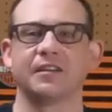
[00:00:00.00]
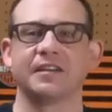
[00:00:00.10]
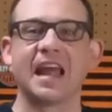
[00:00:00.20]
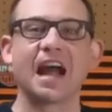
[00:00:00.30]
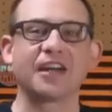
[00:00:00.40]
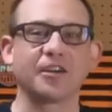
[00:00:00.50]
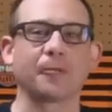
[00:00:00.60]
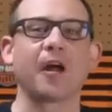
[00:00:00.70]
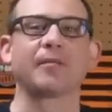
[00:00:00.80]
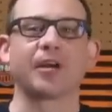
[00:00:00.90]
Now you're
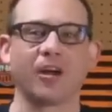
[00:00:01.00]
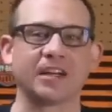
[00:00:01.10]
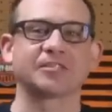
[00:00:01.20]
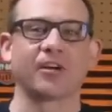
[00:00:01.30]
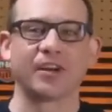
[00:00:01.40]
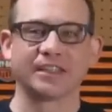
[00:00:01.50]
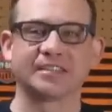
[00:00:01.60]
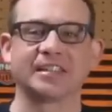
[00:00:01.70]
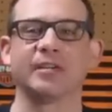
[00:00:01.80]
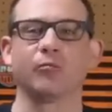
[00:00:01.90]
probably already starting to
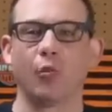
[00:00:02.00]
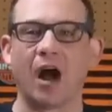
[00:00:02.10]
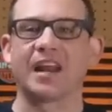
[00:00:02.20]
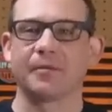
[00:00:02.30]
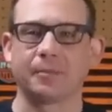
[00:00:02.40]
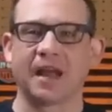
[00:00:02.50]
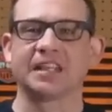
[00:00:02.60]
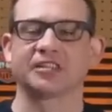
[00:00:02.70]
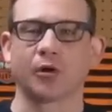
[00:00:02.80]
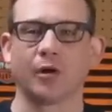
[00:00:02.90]
see why it
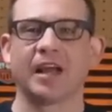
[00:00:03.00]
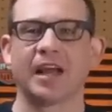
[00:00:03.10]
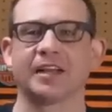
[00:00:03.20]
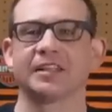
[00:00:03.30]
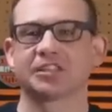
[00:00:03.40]
pays to go ahead,